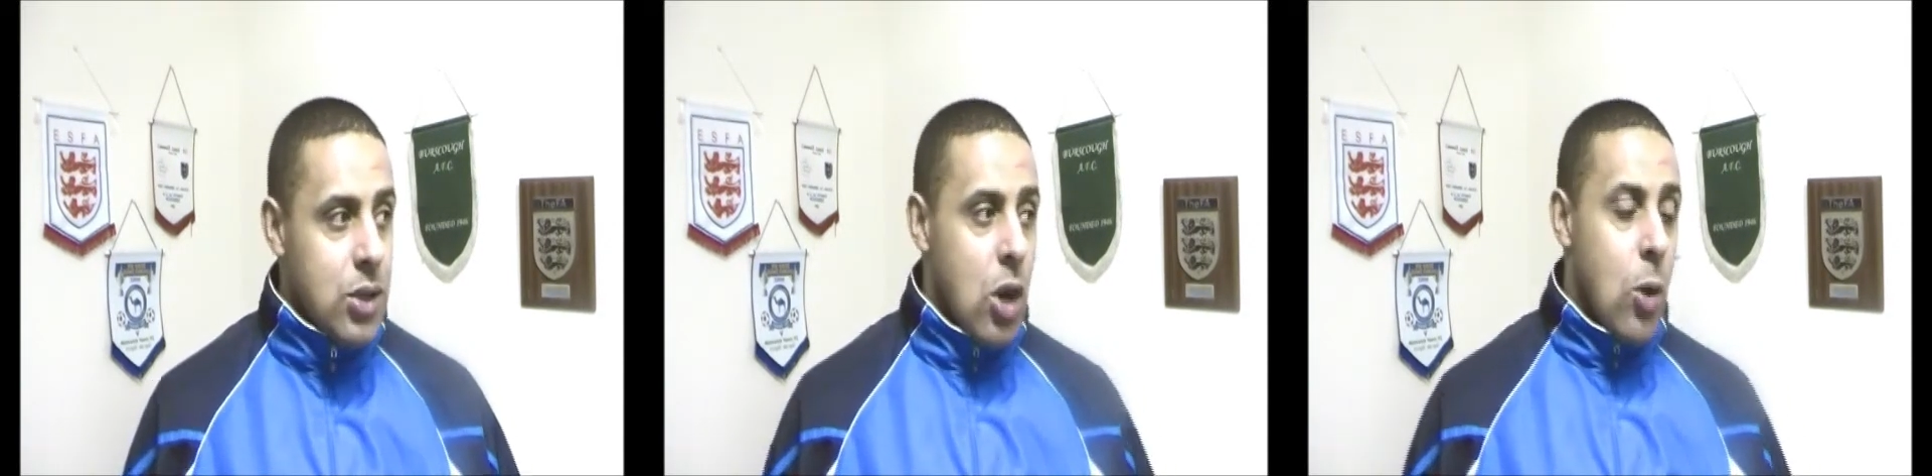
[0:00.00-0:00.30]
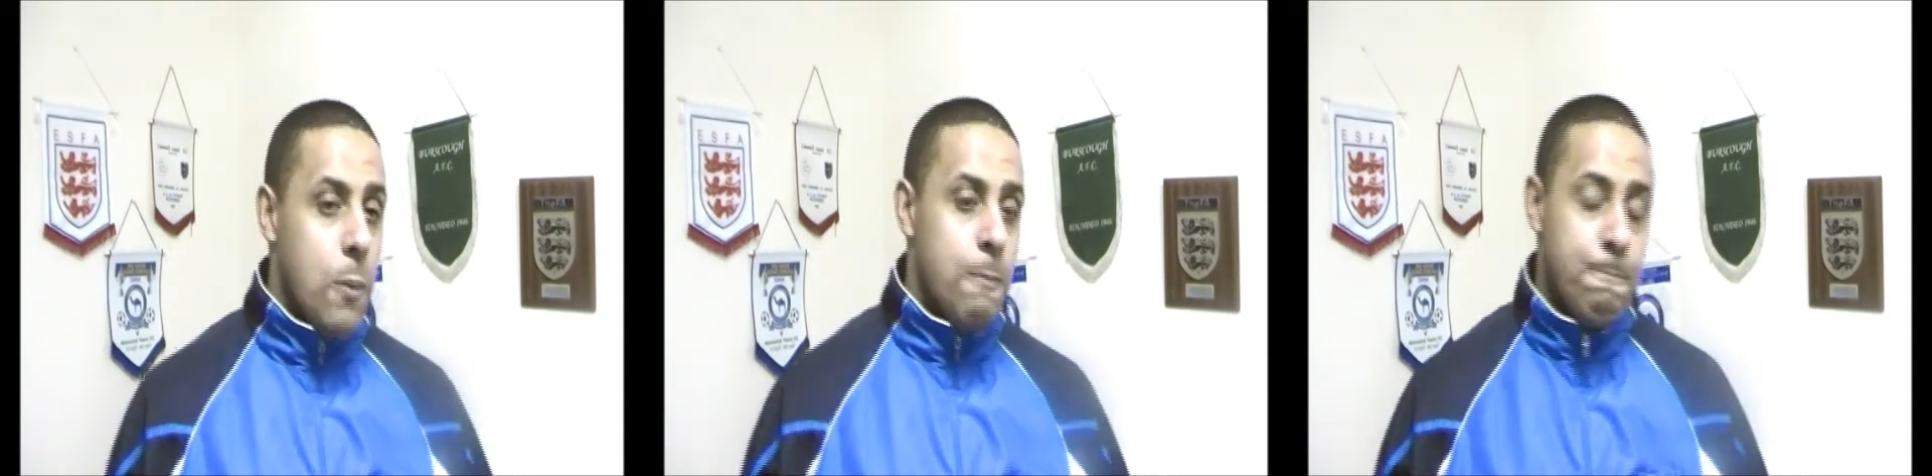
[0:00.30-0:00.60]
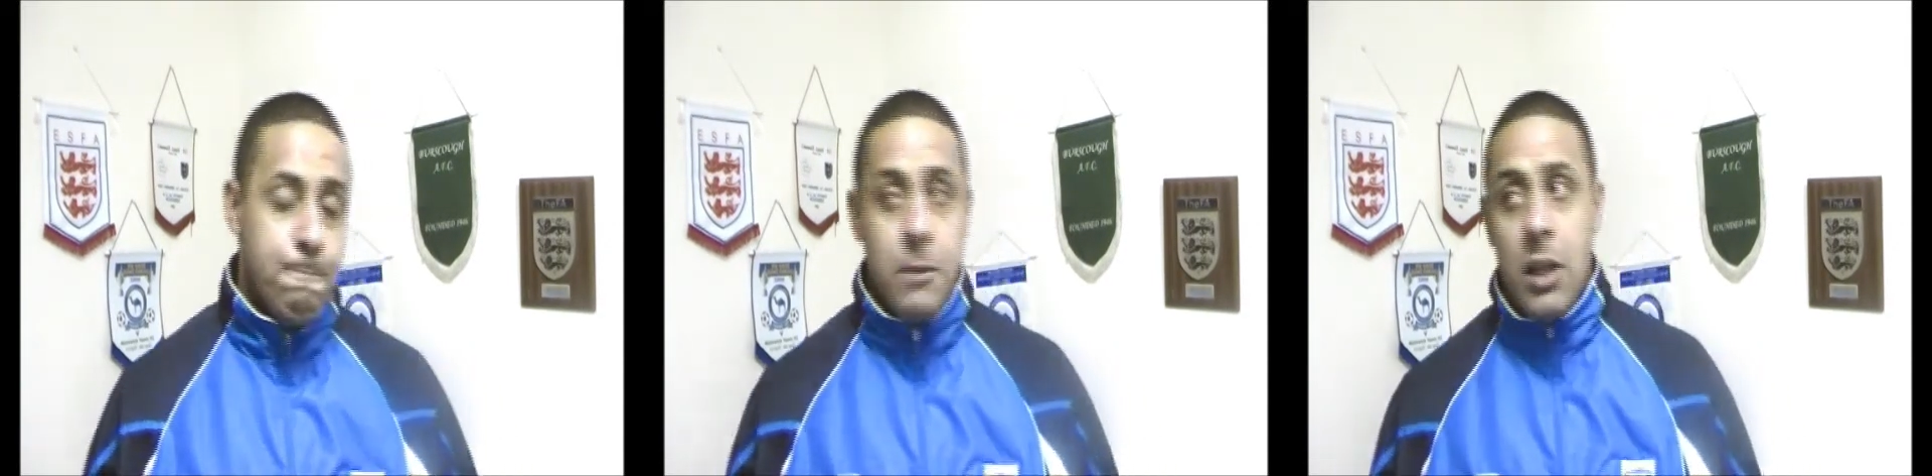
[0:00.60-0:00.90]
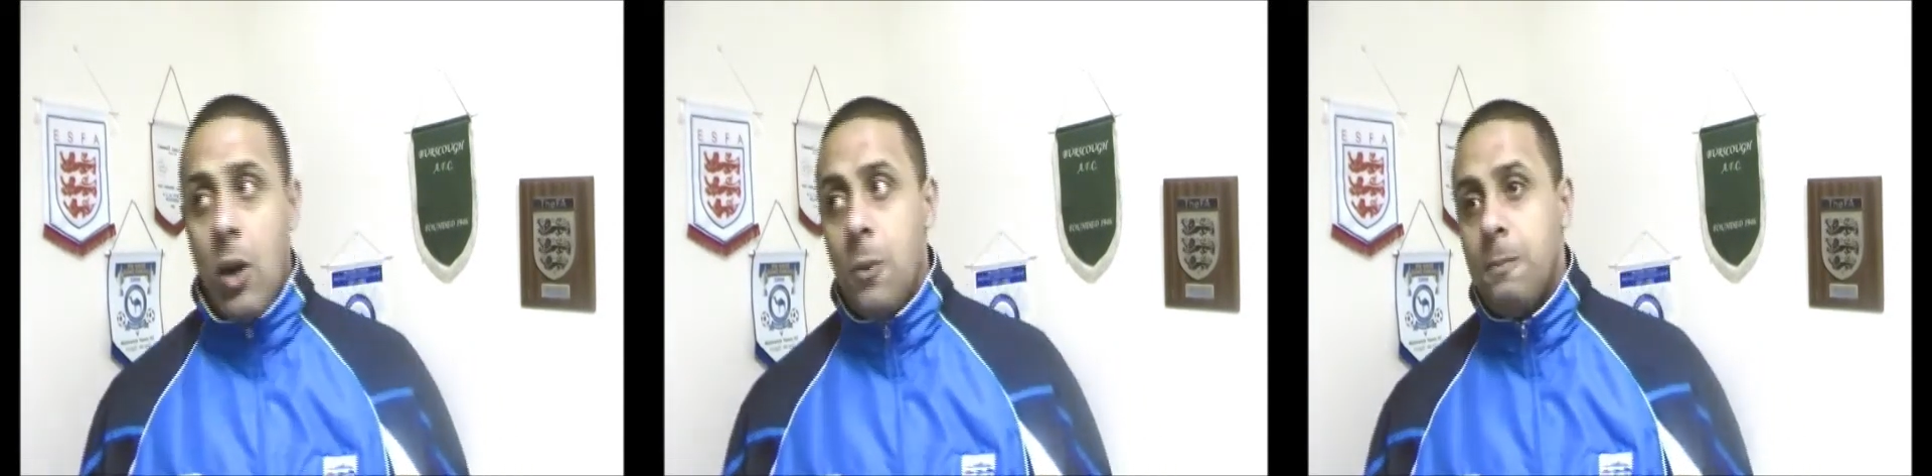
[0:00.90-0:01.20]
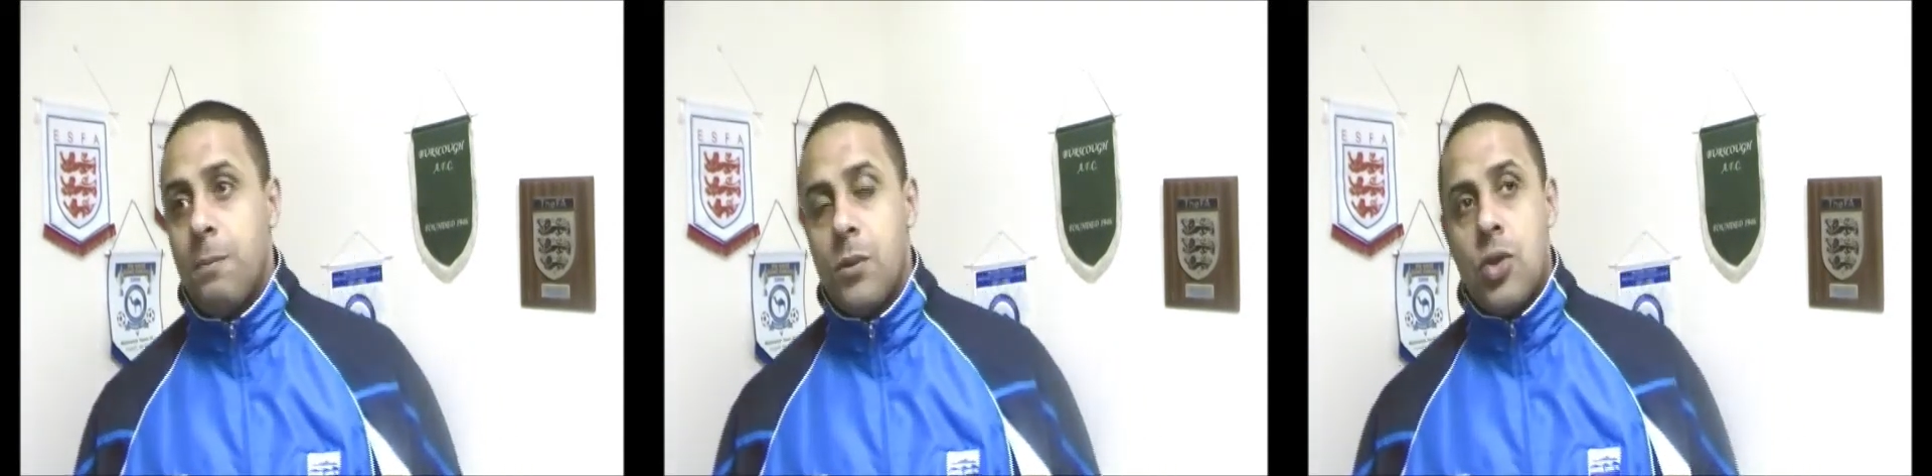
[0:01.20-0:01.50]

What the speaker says: So, you know,